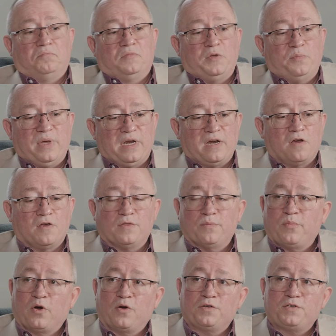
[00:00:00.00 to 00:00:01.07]
depending on the
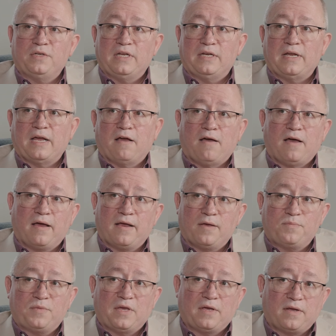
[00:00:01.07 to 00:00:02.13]
person and how high
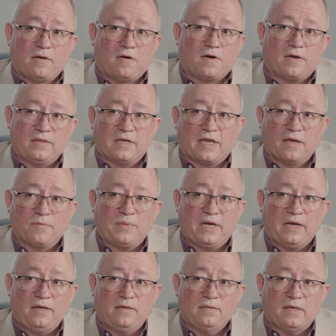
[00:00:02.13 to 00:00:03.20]
up they are in the
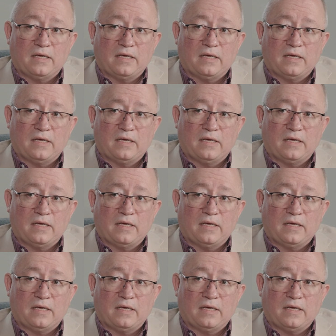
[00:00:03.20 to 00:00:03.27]
company.